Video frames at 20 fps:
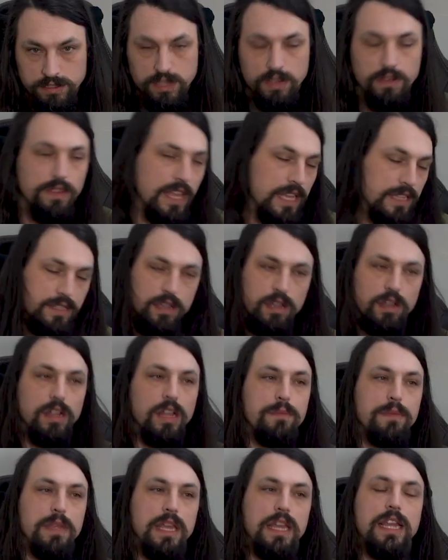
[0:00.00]
So that's all
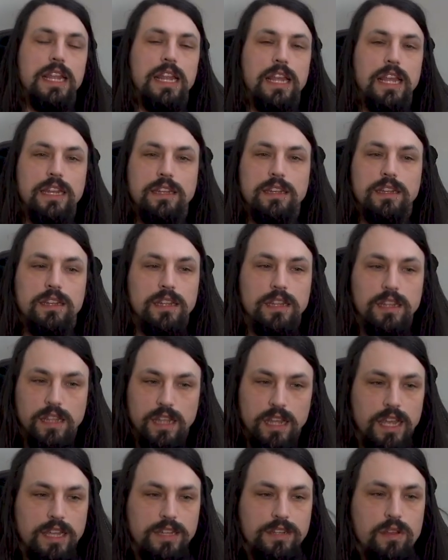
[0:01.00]
I'm getting. And
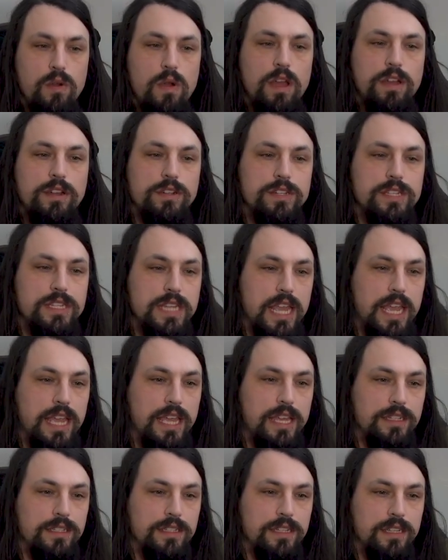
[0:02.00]
I don't
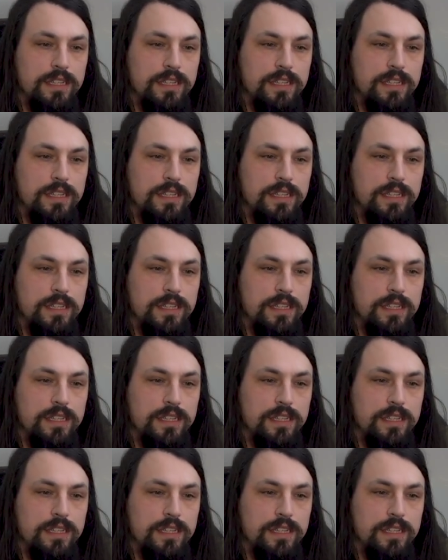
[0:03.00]
understand.